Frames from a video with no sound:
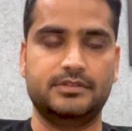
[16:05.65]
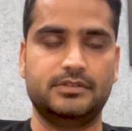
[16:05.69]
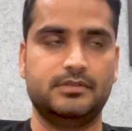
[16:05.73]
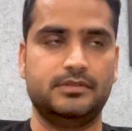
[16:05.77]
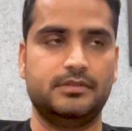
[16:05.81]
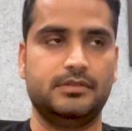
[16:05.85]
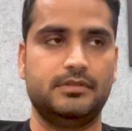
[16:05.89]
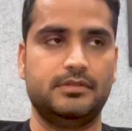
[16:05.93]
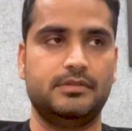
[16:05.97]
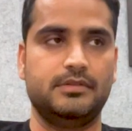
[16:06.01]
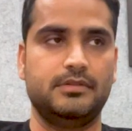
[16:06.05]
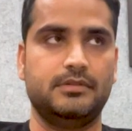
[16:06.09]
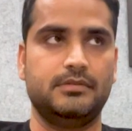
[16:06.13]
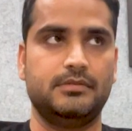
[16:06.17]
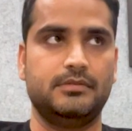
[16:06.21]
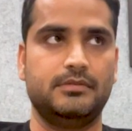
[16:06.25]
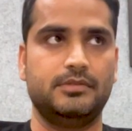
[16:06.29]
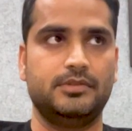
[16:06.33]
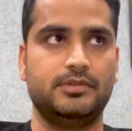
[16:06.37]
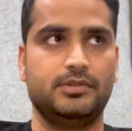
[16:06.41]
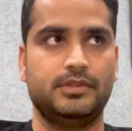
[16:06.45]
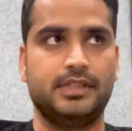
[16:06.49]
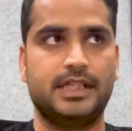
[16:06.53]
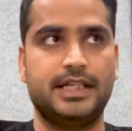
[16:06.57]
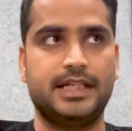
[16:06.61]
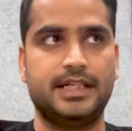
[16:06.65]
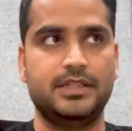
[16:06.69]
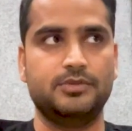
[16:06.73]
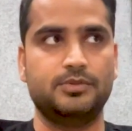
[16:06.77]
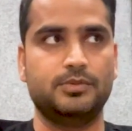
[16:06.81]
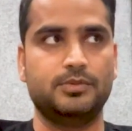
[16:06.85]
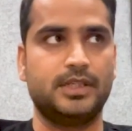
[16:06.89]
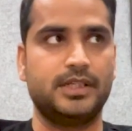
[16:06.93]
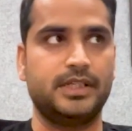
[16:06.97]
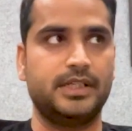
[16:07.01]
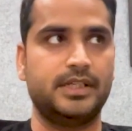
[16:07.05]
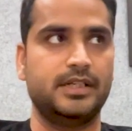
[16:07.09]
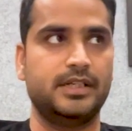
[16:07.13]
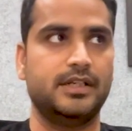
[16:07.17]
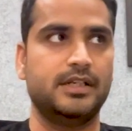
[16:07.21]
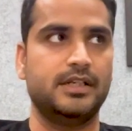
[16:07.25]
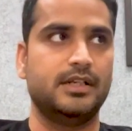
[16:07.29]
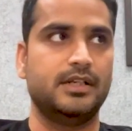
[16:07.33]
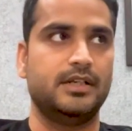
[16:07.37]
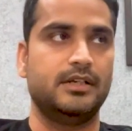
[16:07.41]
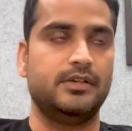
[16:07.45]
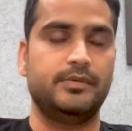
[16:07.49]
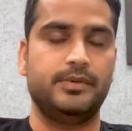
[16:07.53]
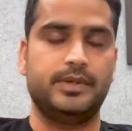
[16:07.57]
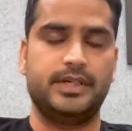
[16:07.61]
So that is one.
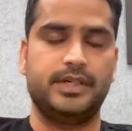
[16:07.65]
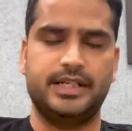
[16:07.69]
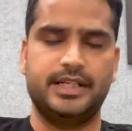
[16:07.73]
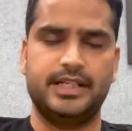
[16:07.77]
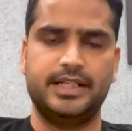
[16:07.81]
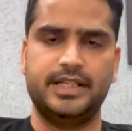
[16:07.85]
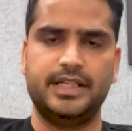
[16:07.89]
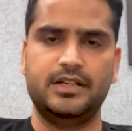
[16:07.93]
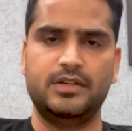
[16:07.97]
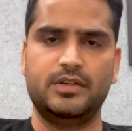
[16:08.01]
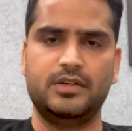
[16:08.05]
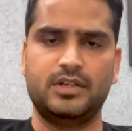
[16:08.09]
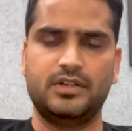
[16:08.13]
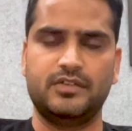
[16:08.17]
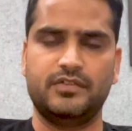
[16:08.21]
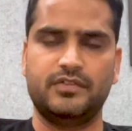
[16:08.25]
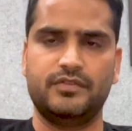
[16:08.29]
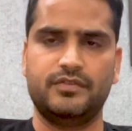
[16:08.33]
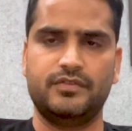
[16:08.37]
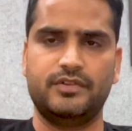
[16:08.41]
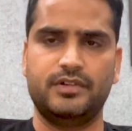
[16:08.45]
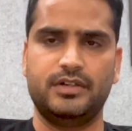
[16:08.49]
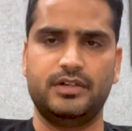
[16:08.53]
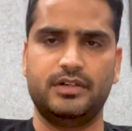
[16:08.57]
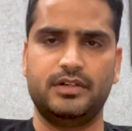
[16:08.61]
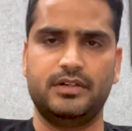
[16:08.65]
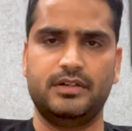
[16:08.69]
We are taking a lot of